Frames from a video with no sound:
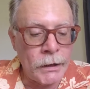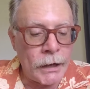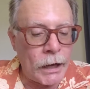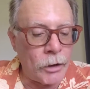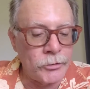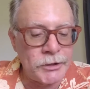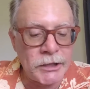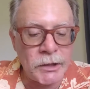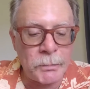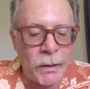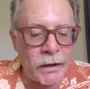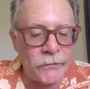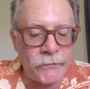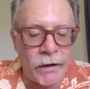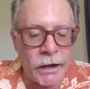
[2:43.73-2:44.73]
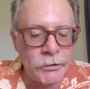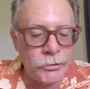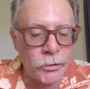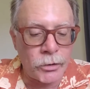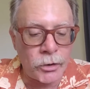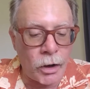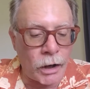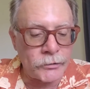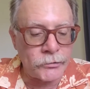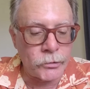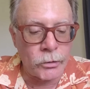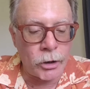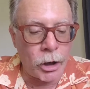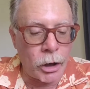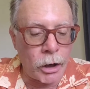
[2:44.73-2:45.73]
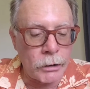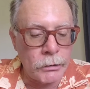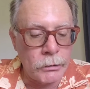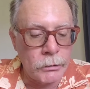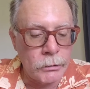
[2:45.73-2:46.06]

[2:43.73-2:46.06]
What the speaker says: How deep I find your thoughts, O God.